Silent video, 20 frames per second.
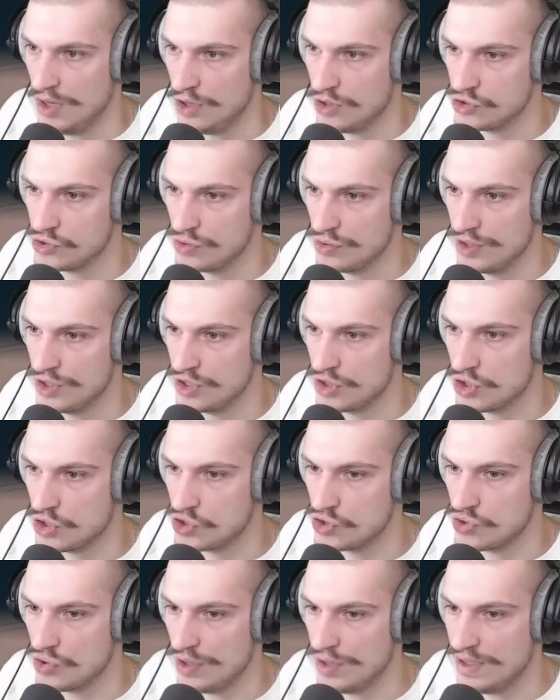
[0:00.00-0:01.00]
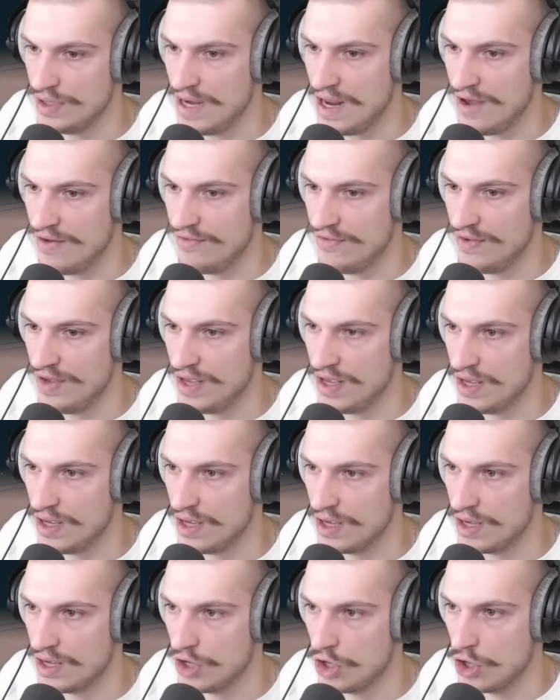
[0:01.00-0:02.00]
also need to start
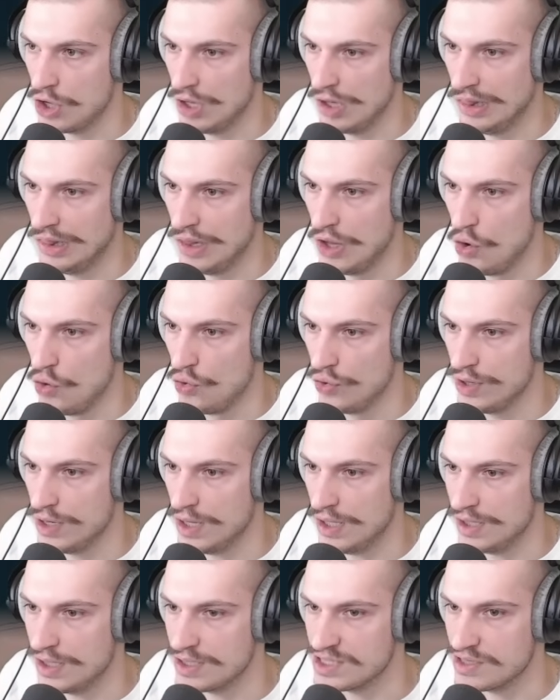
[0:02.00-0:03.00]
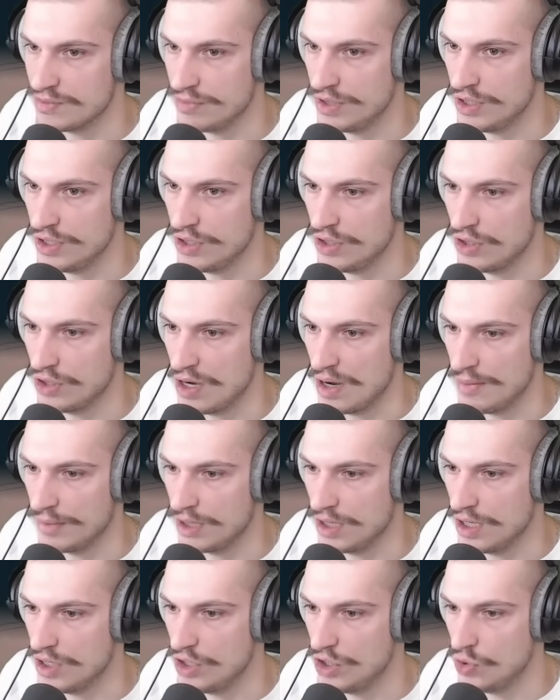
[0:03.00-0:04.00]
deving colonialism here. I'm
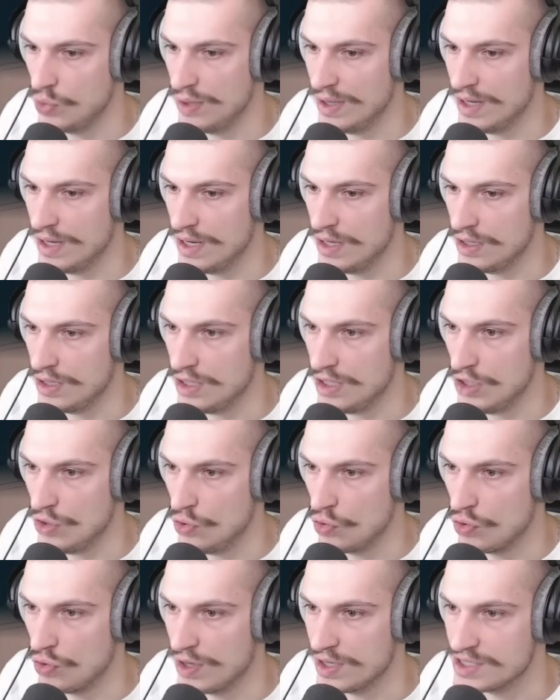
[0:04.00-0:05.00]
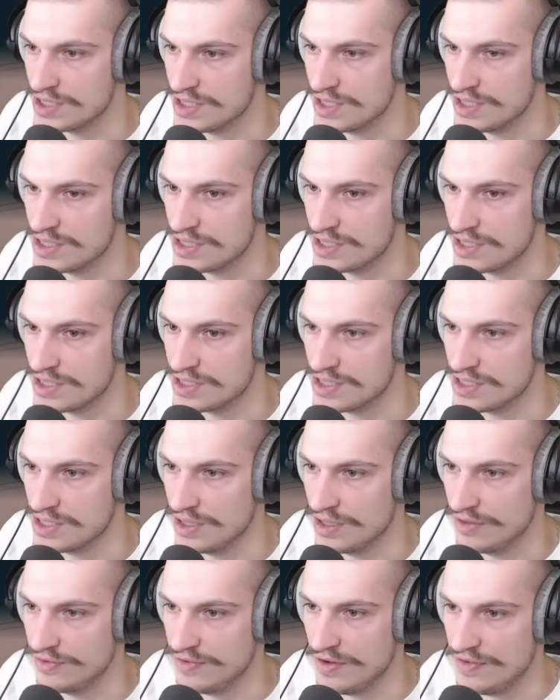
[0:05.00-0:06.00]
gonna do it in Eora since it's
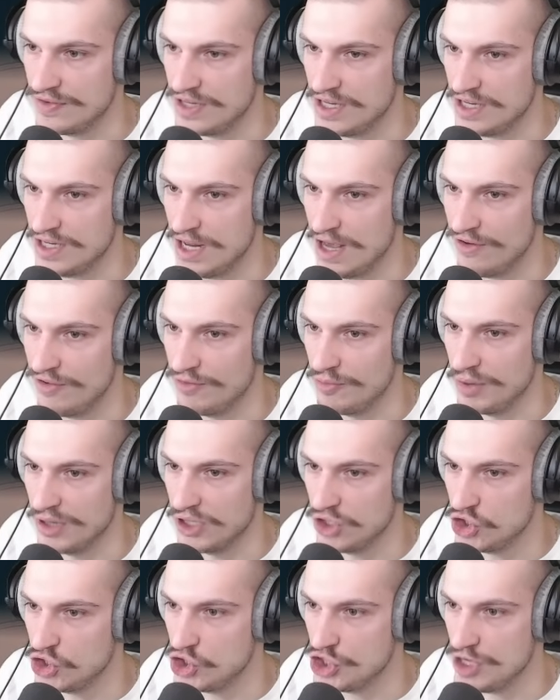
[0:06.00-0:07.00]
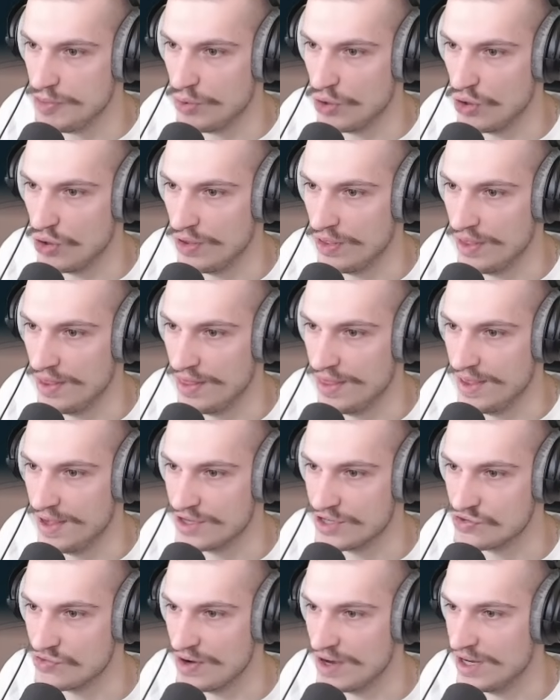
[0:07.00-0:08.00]
15 dev, but cheaper than
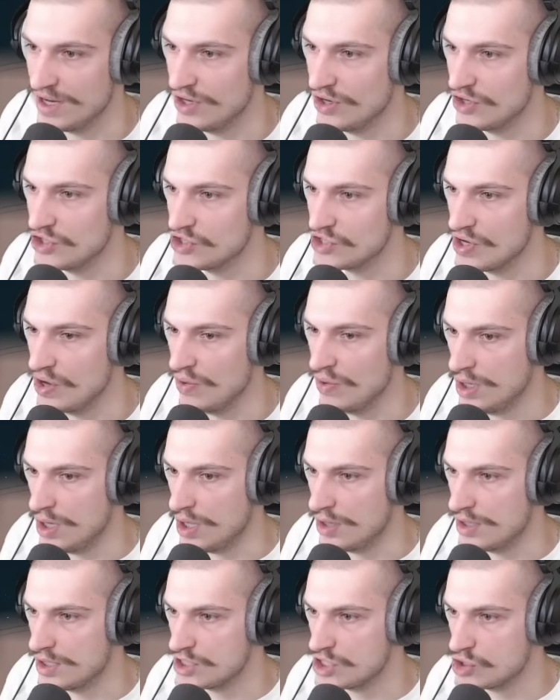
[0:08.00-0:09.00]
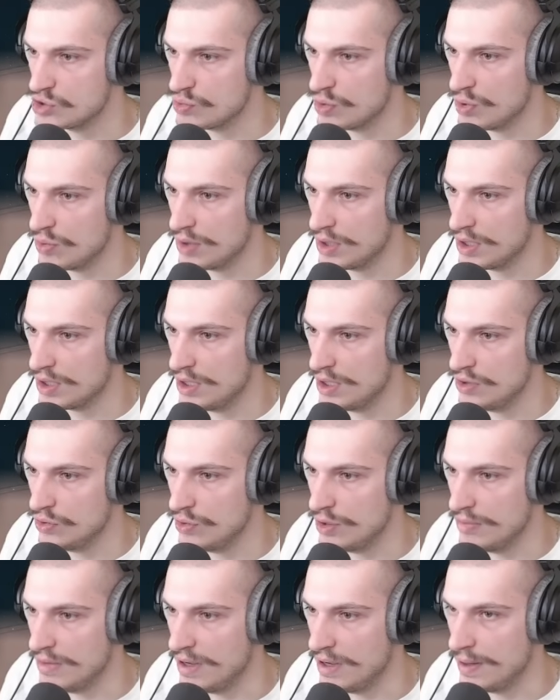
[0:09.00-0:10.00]
this right here. So yeah, this is where we're gonna
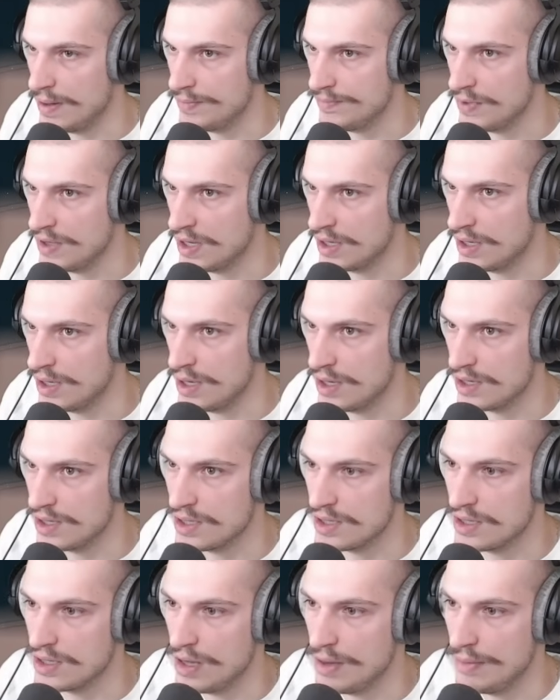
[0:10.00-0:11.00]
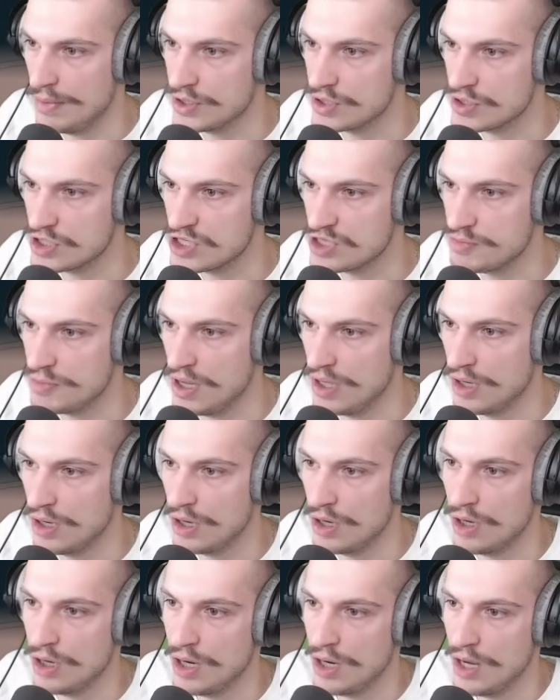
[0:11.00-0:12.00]
do it, man. I got a bunch of
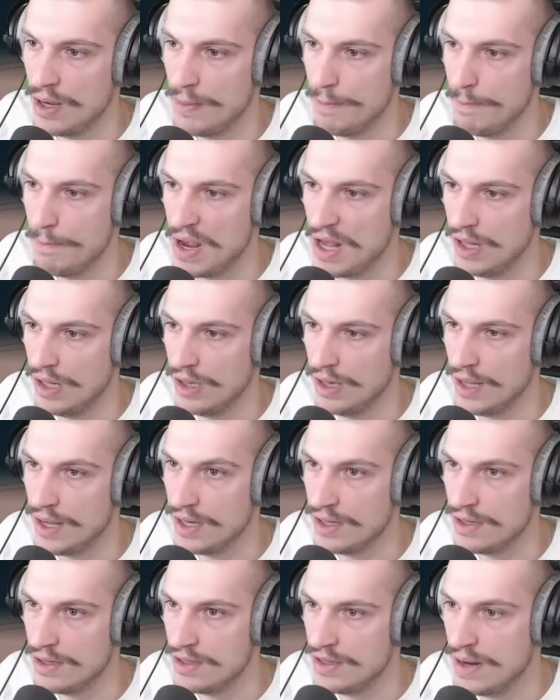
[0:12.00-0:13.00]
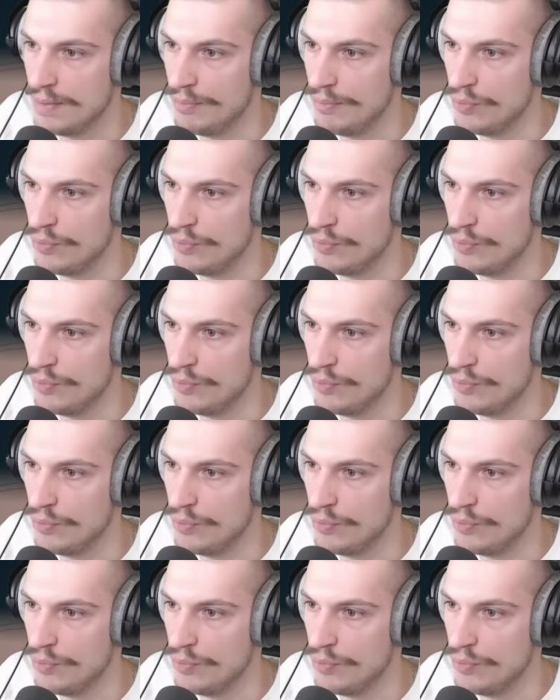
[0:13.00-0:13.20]
spare mill and dip